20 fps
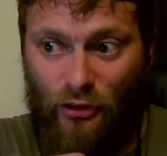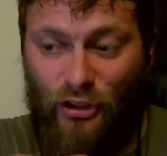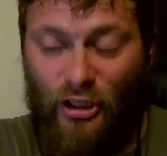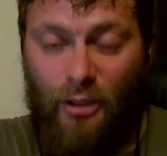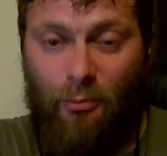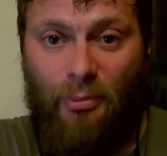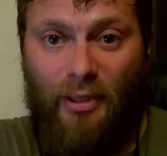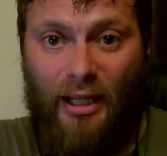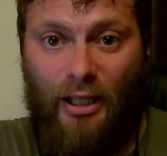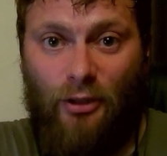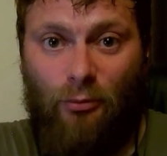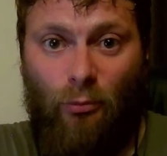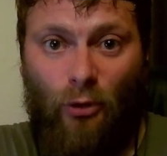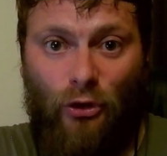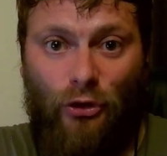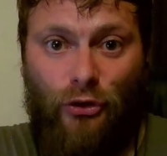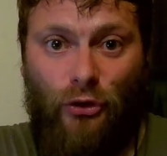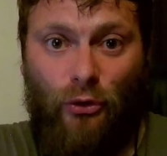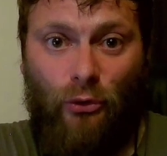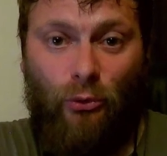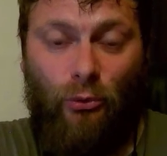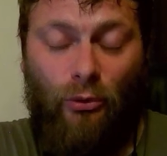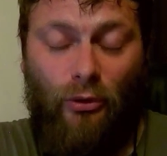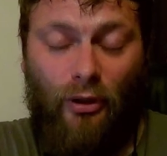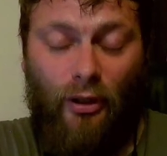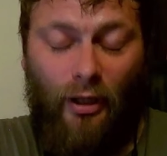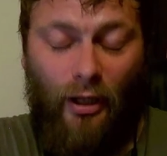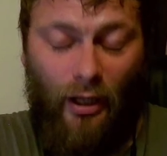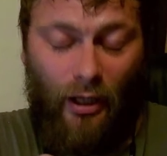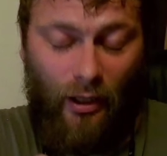GPS module
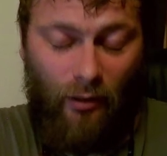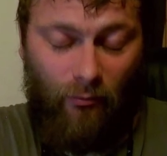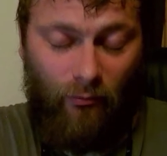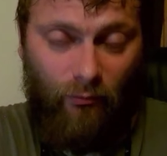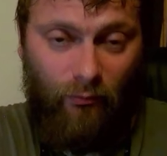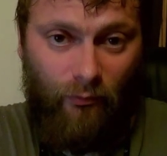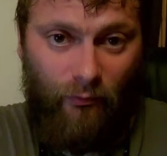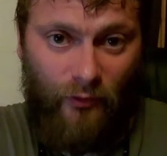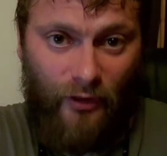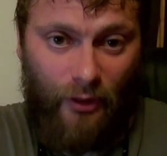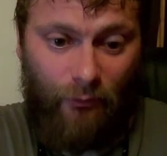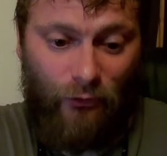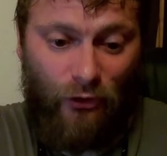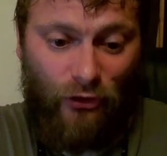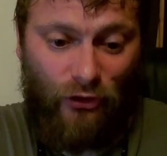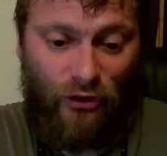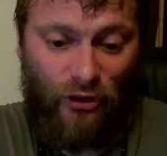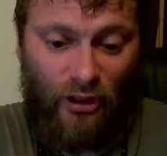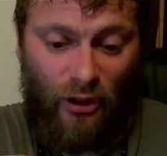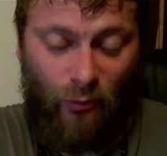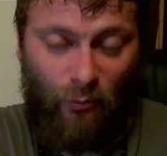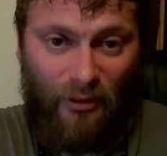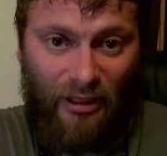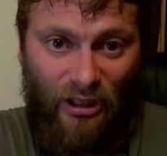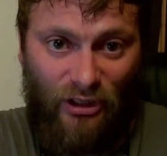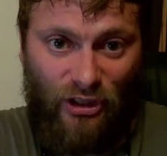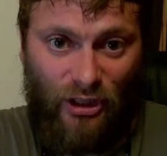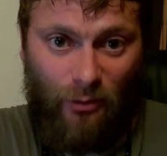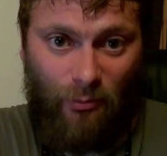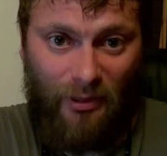that I'm using, a little
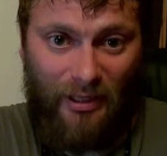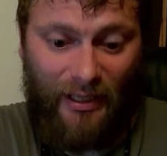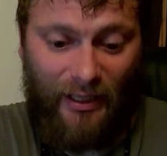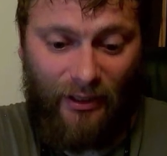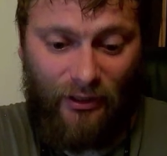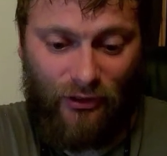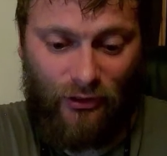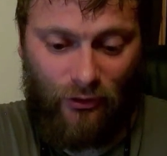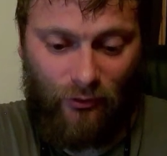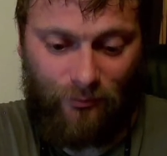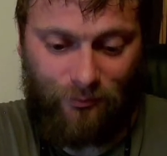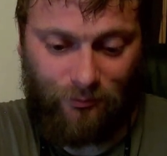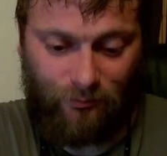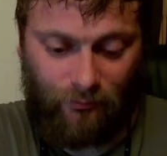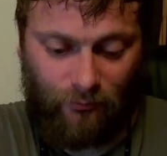mini GPS,